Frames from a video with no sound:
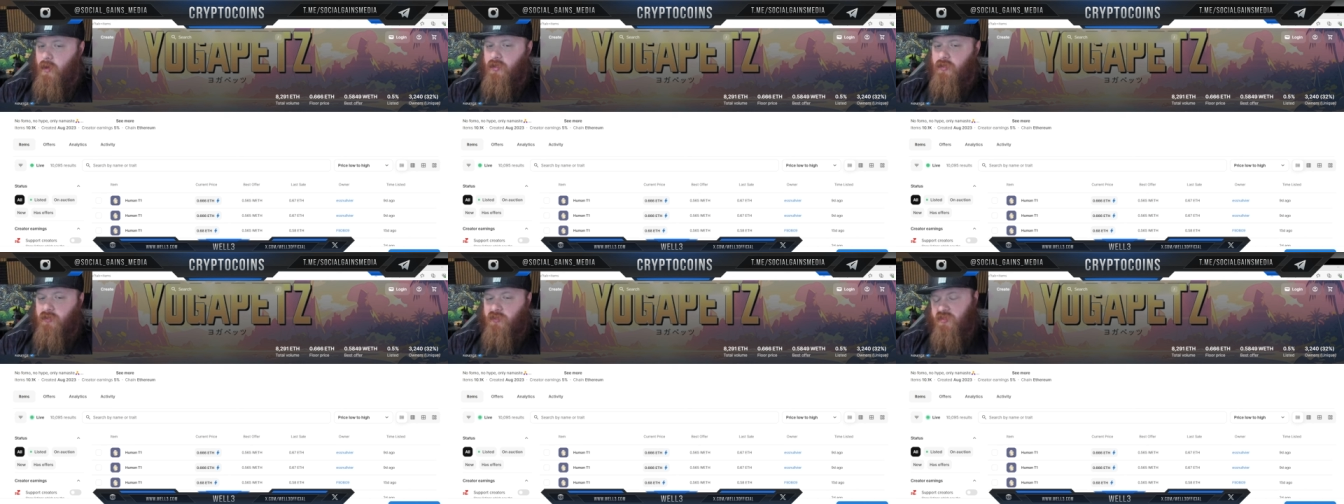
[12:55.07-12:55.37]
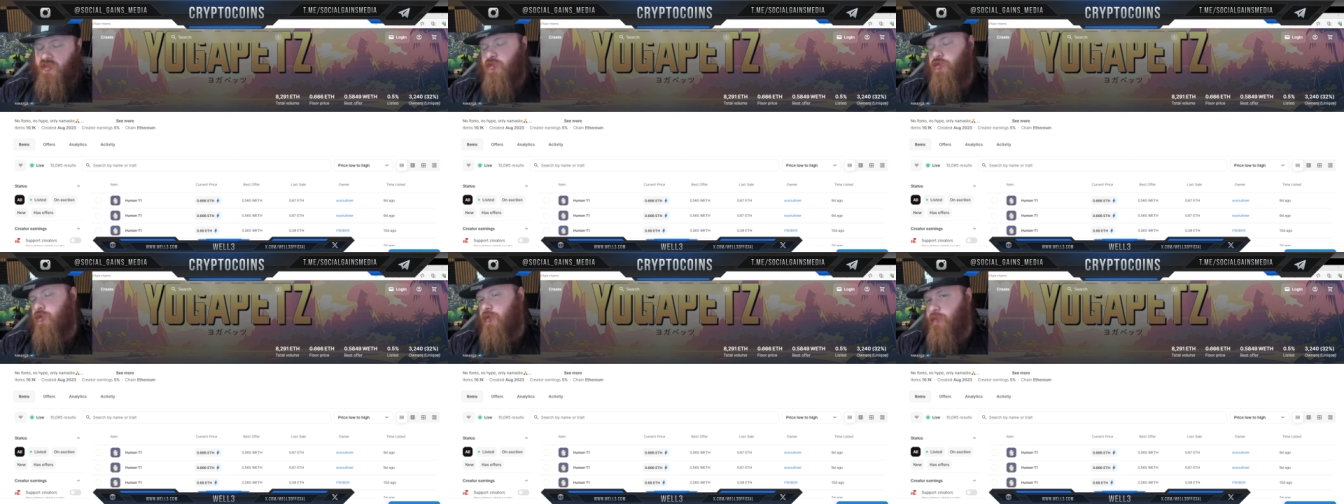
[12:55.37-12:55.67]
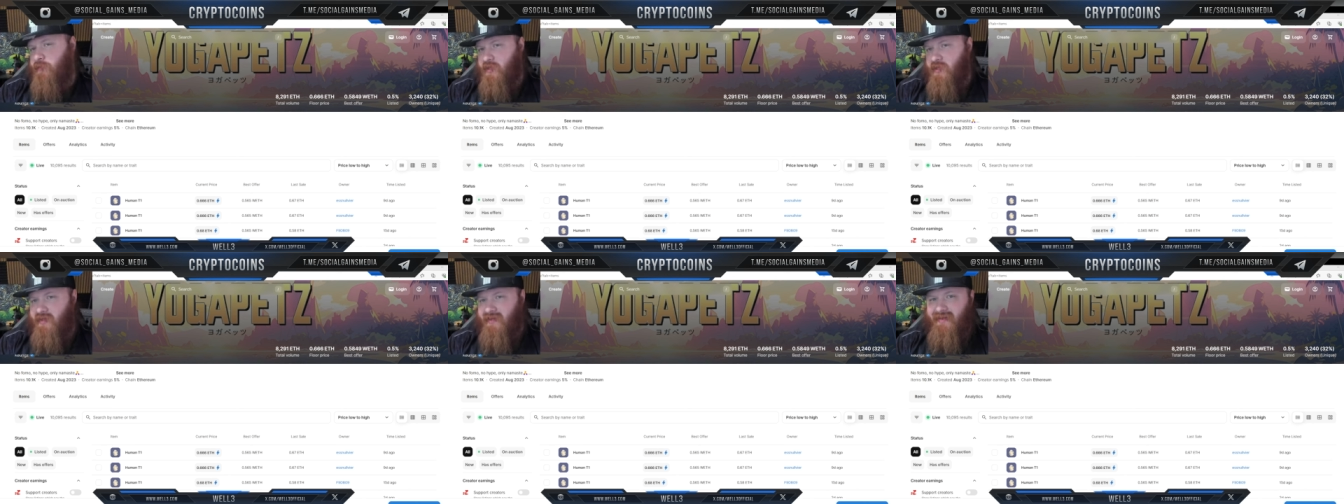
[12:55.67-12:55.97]
a
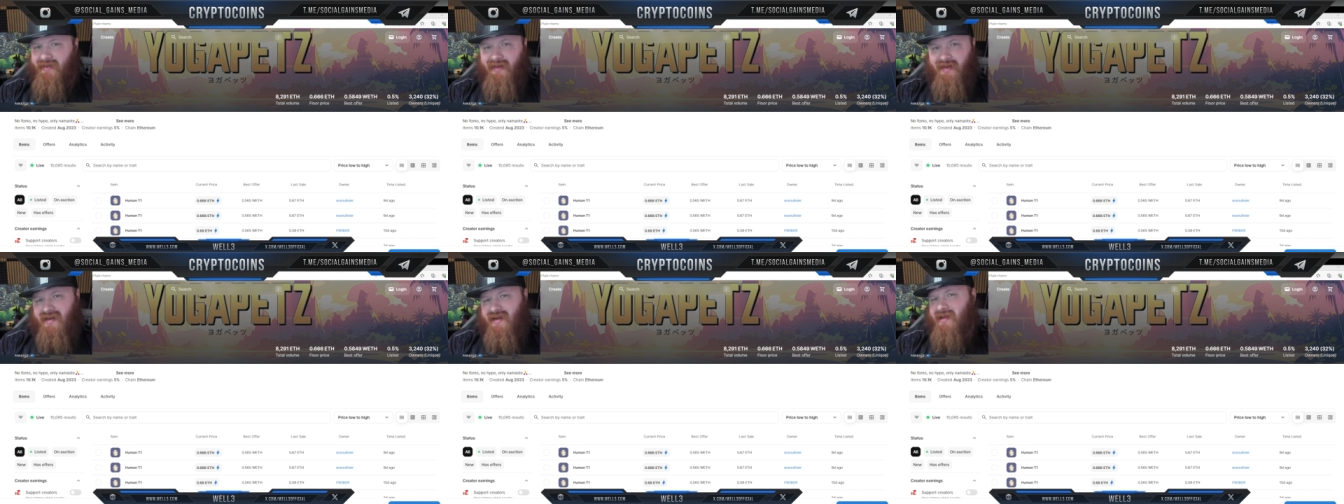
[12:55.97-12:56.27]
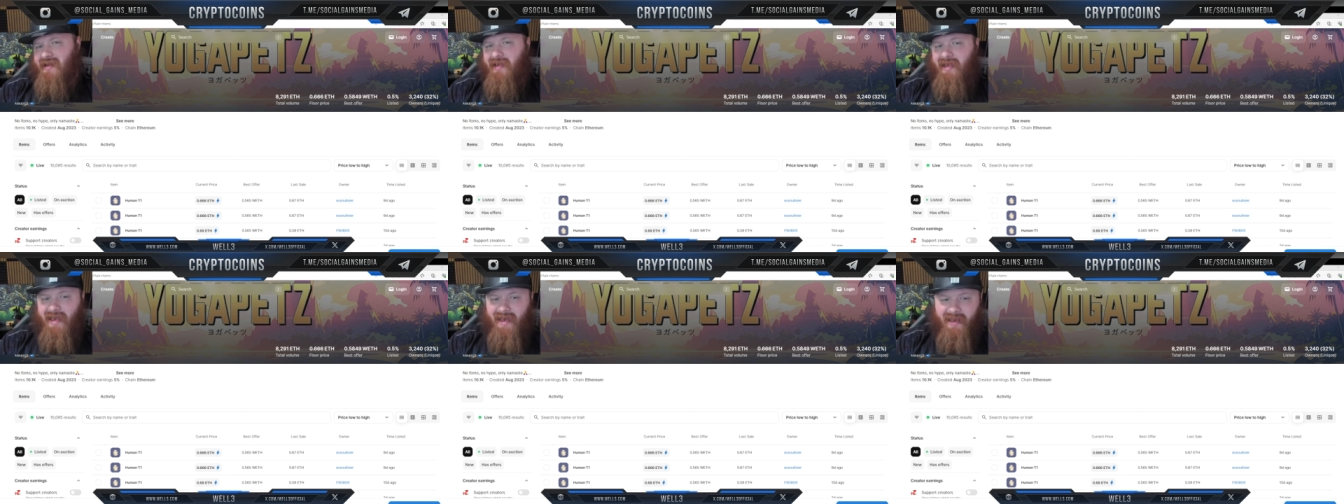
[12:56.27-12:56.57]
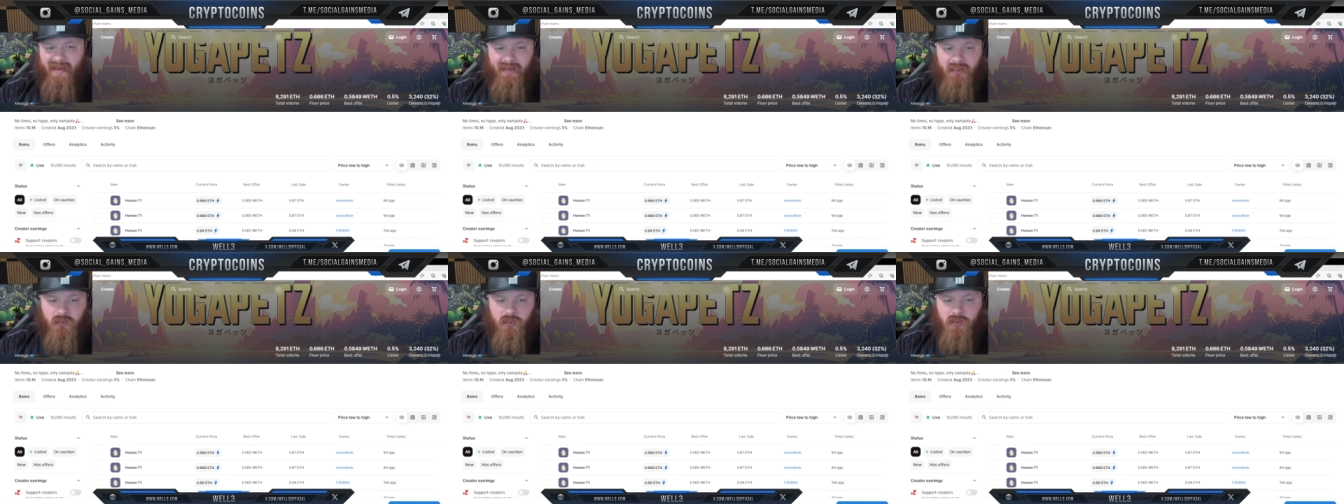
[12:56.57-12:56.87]
distributed and
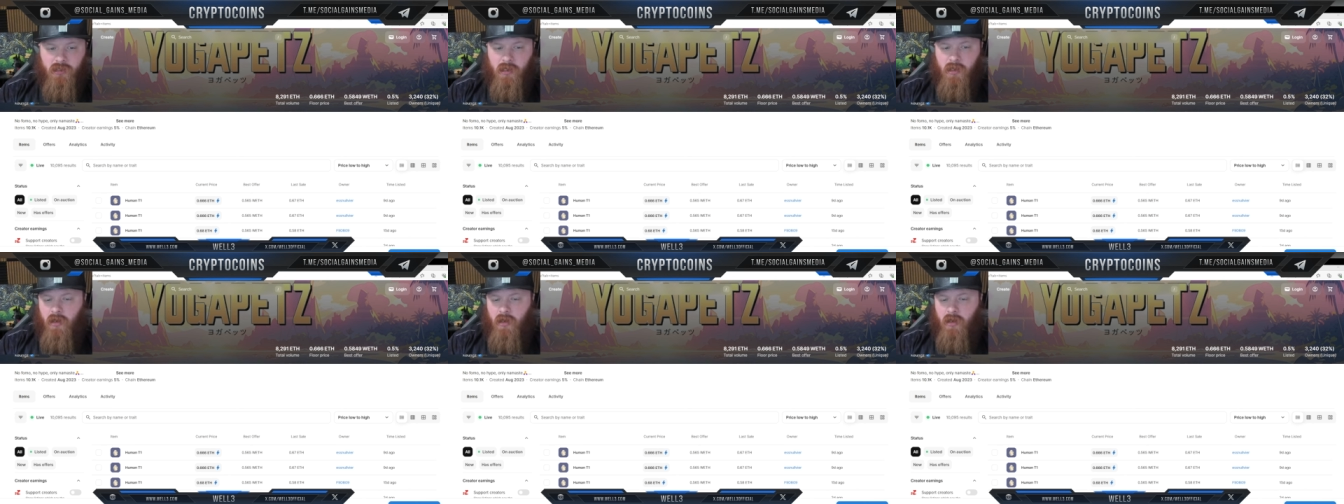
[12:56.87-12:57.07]
engaged